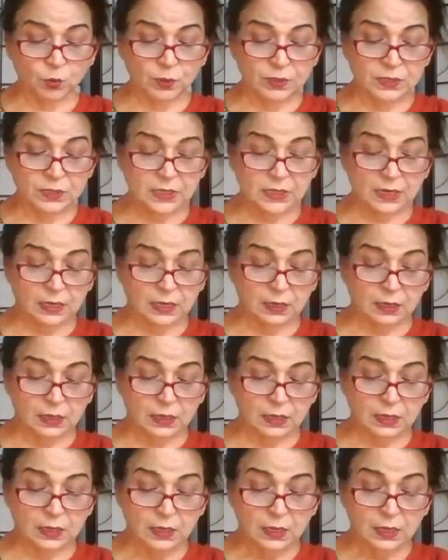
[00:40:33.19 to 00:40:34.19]
quizzical
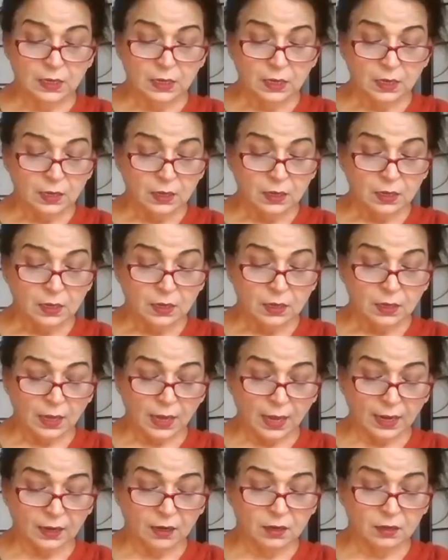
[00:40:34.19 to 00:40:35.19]

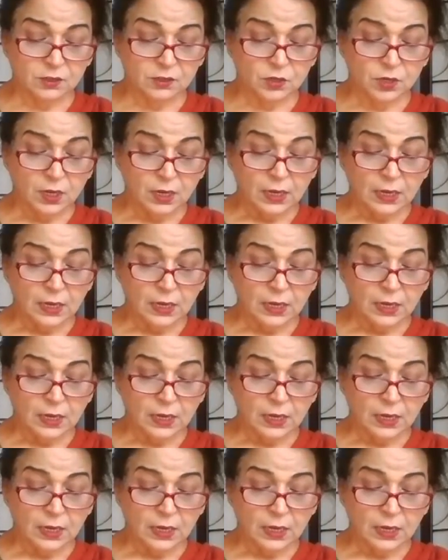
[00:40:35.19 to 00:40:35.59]
angles.